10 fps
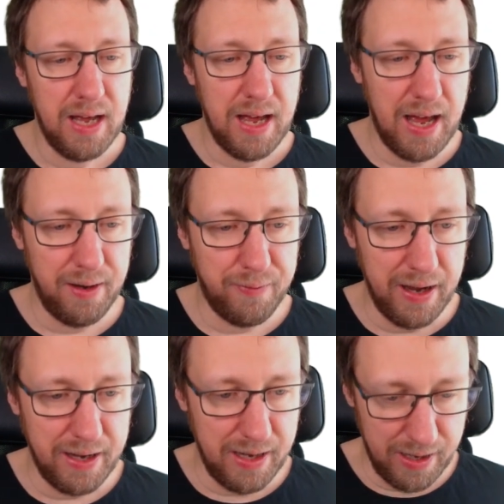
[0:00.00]
And
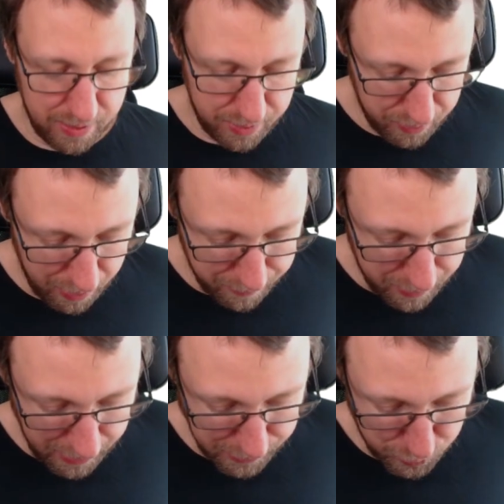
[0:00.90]
finally, you have
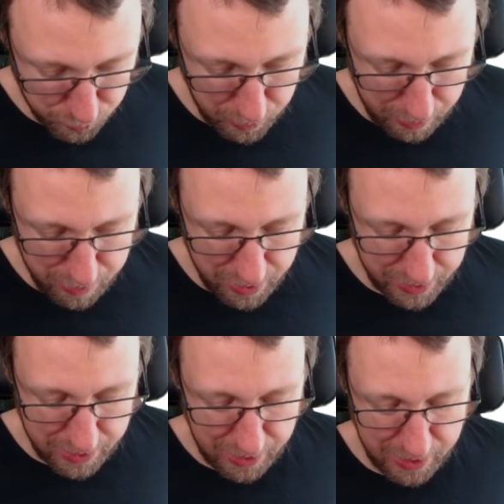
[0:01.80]
an extremely
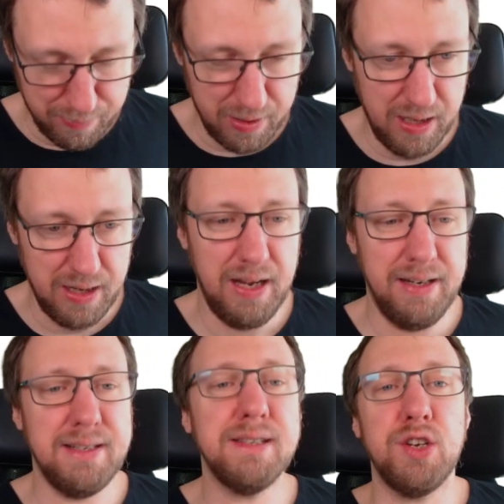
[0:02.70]
reliable, and
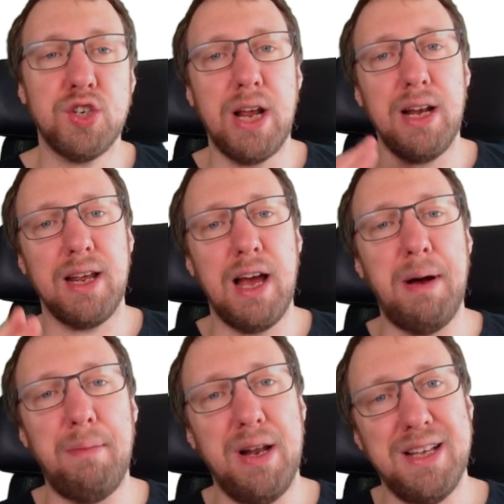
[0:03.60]
this is the channel
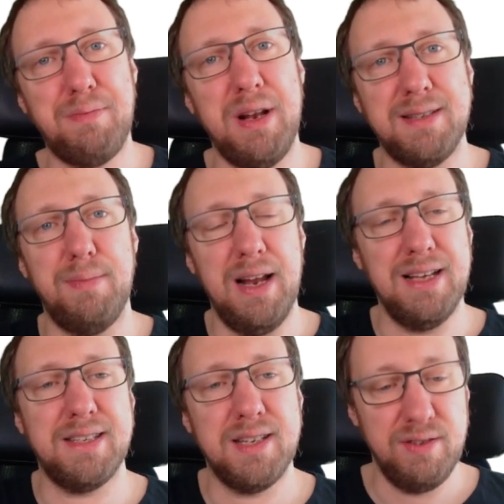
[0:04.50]
gamma plus plus
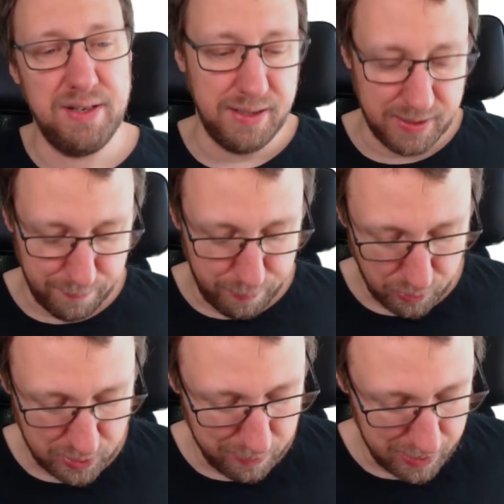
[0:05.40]
plus. So this is
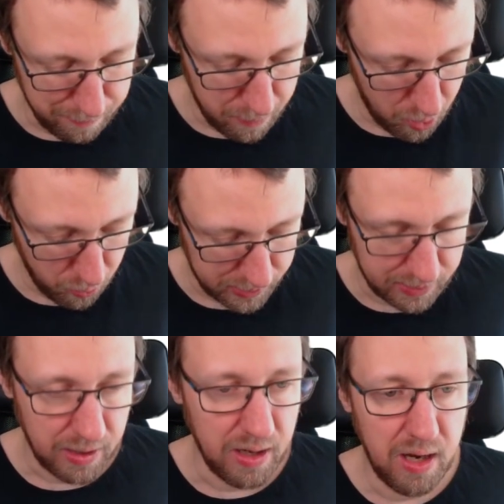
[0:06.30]
supposed to be the
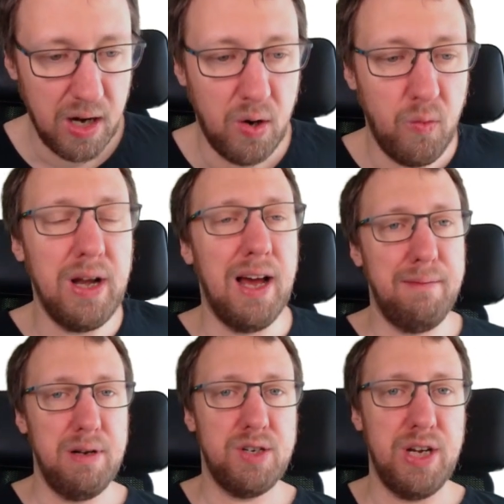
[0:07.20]
most
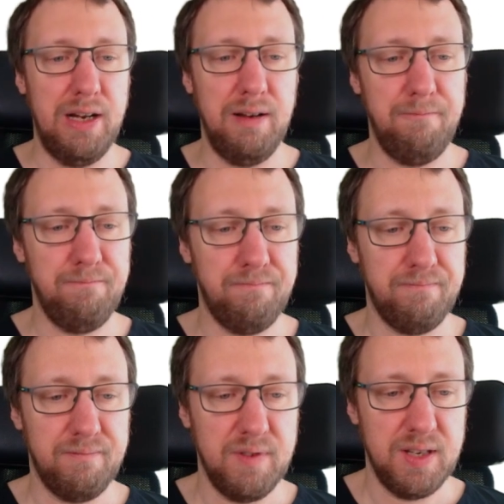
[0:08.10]
reliable channel.
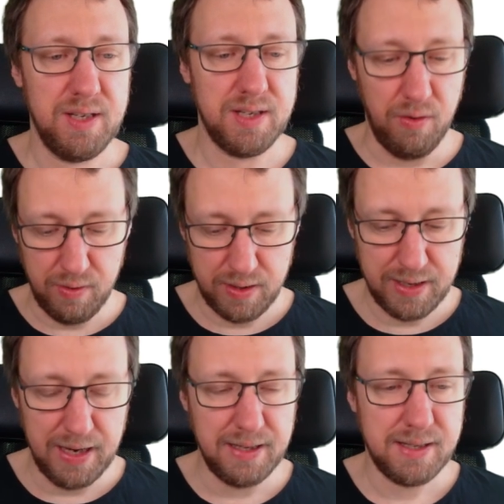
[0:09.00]
So
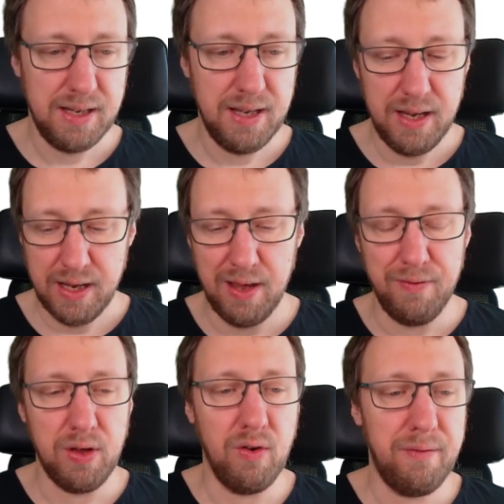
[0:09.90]
that's
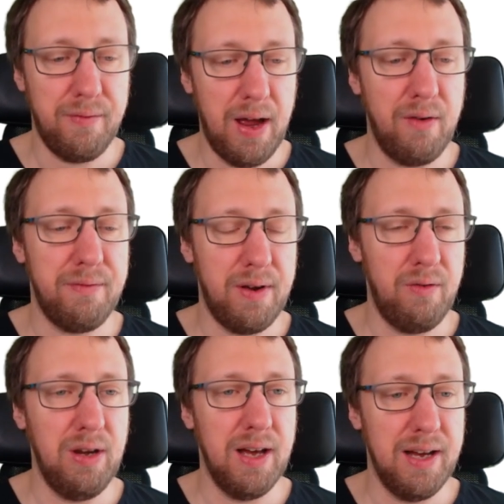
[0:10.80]
giving you a very,
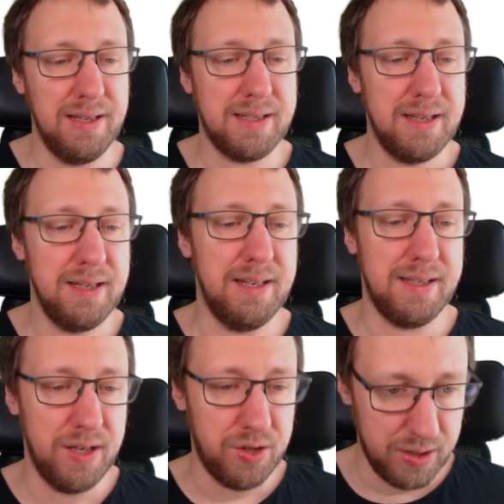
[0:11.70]
very nice
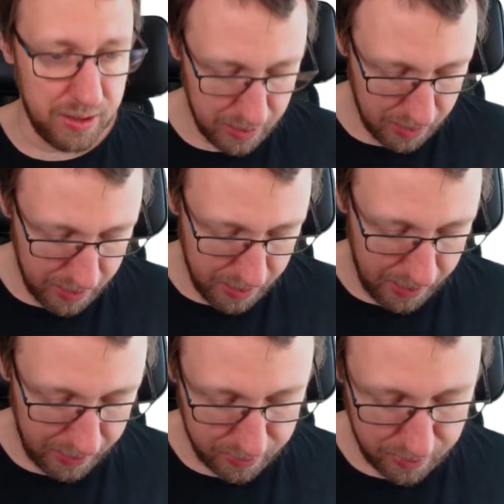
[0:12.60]
decision.
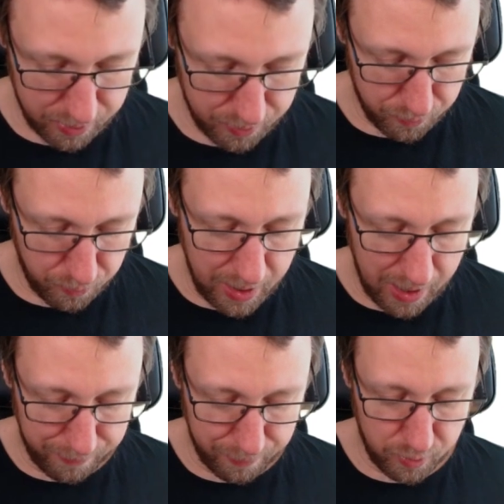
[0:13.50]
And we
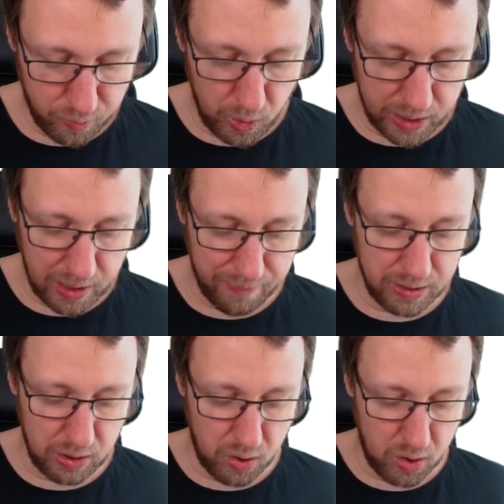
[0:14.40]
have
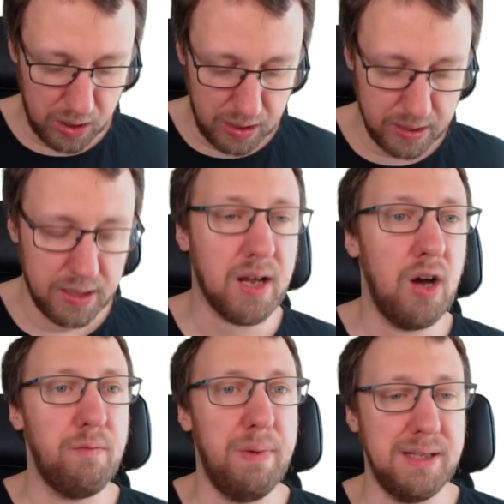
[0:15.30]
recovered all the
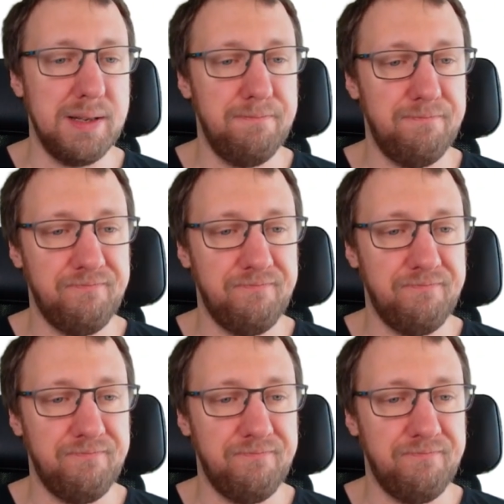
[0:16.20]
code bits.